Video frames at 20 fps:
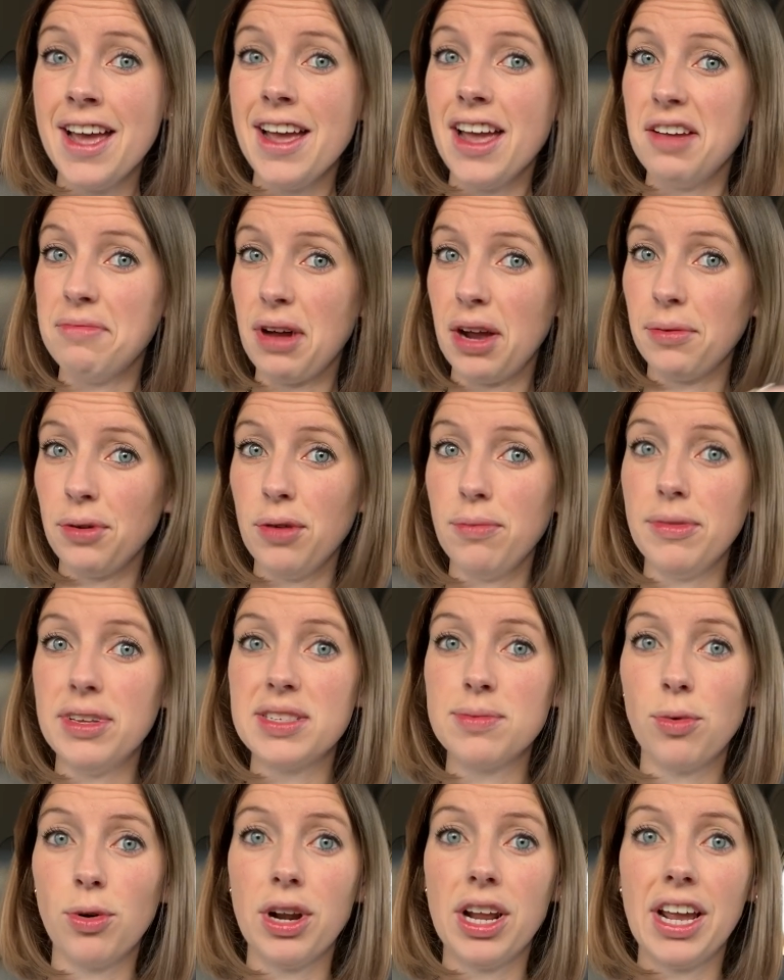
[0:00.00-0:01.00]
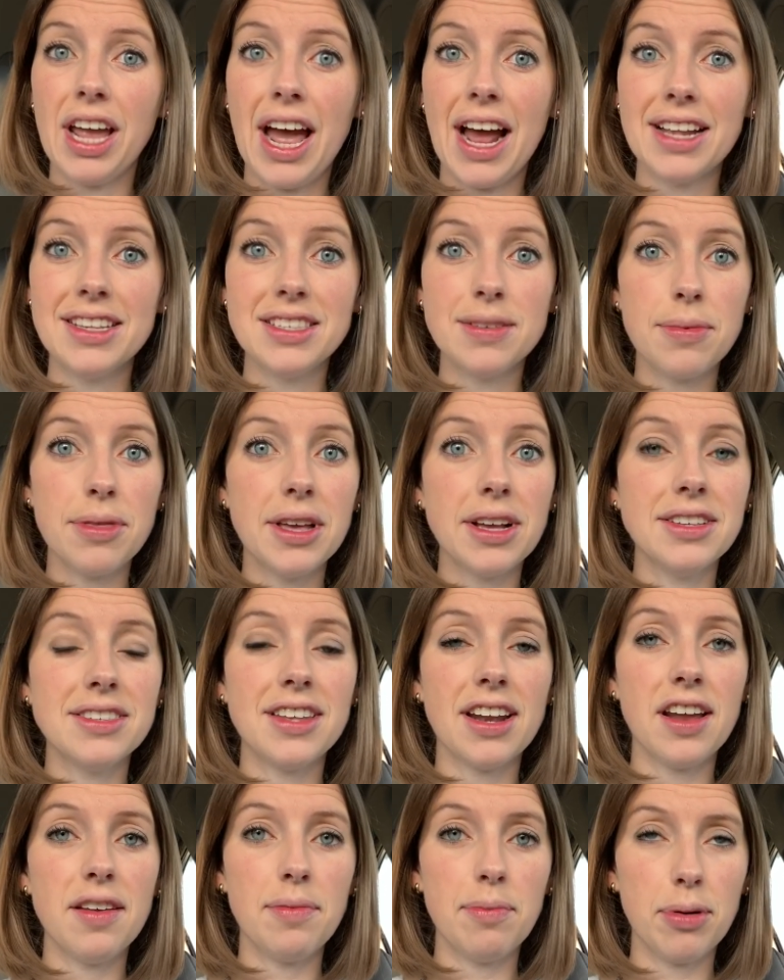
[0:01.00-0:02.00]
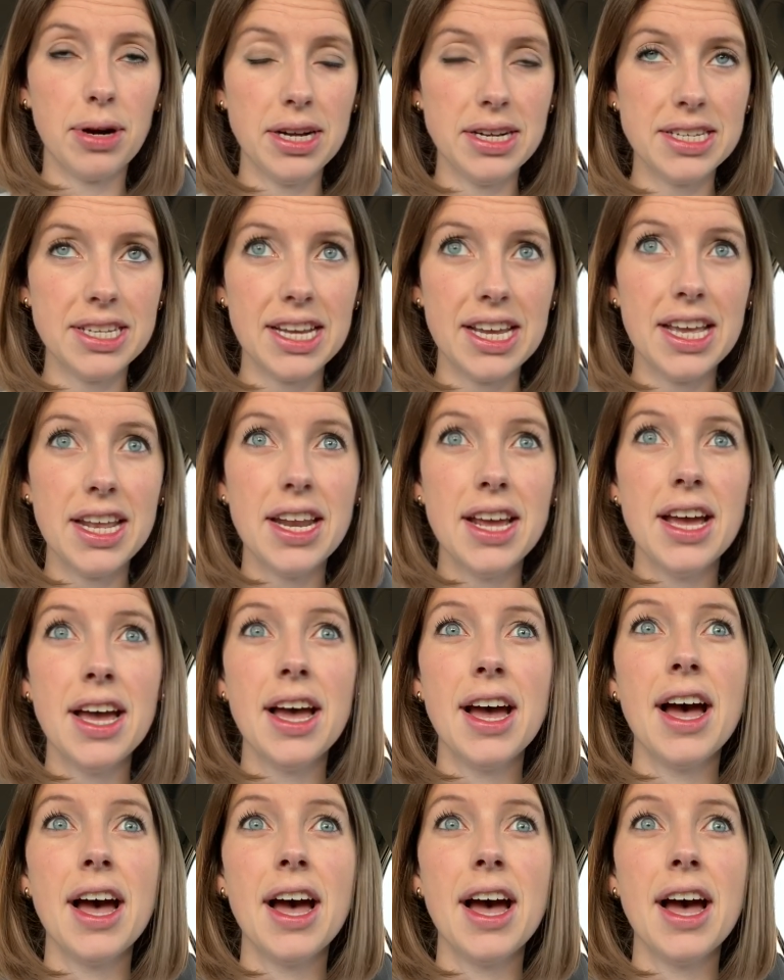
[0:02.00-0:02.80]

in my room this morning, add some things that I've printed